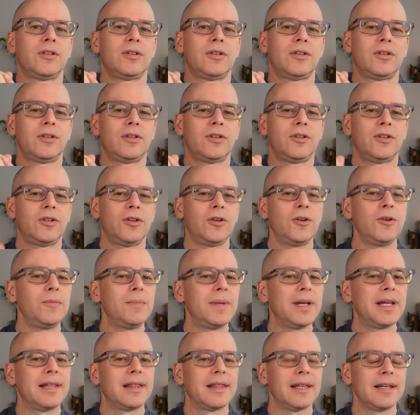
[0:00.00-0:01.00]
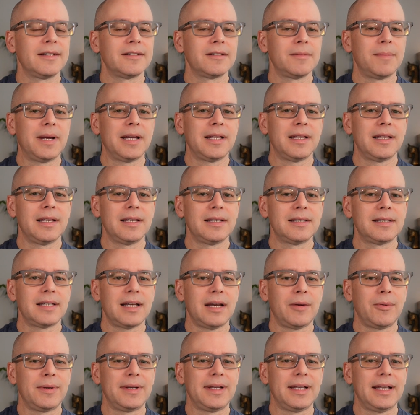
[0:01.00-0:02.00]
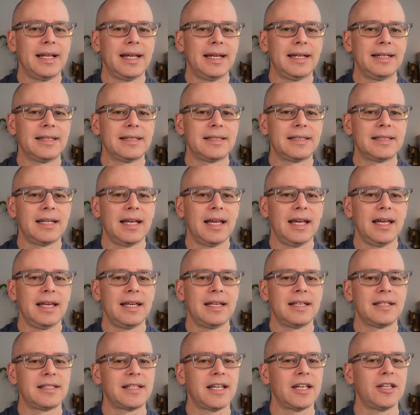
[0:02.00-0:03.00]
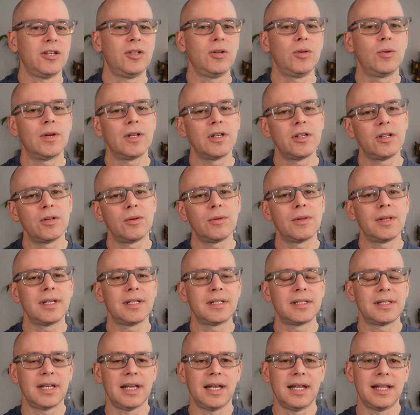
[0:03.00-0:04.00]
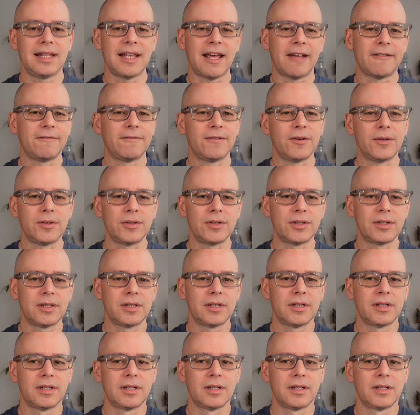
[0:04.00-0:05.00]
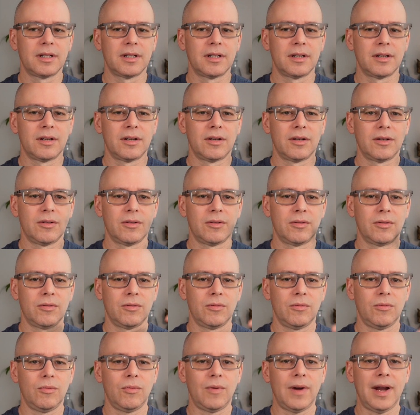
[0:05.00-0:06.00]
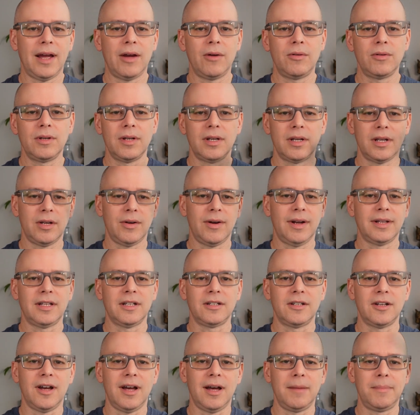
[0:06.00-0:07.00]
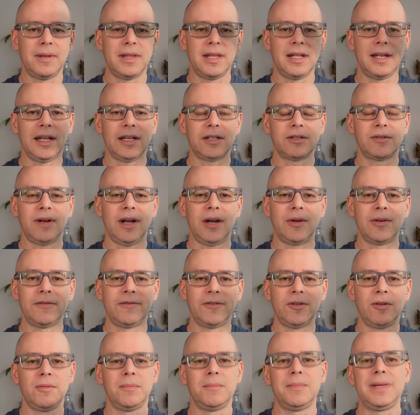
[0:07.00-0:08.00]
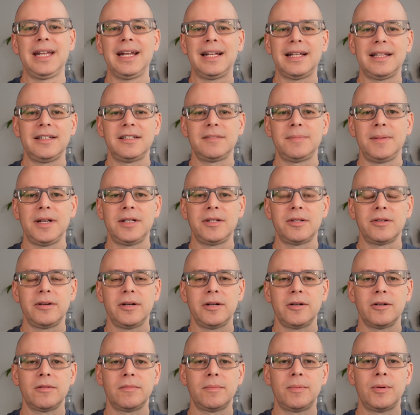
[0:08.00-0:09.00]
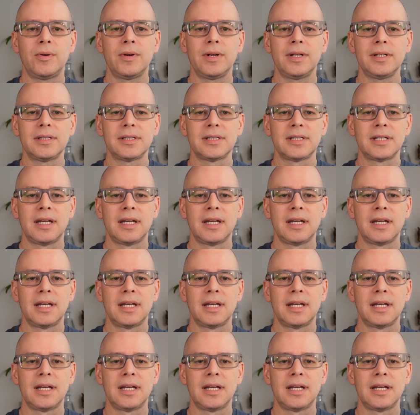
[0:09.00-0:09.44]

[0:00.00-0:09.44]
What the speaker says: 2 big things about this I would like to say is that you can do this in that first round. You're at the top of the next round. If you immediately spend your hero points,